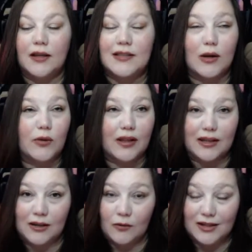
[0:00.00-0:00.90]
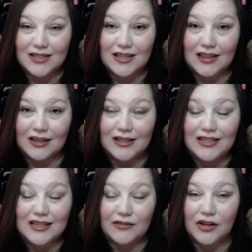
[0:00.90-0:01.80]
because I really didn't want to sit there and
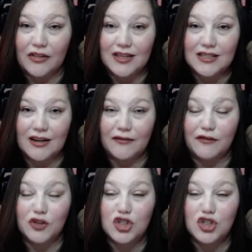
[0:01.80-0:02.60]
sift all that stuff for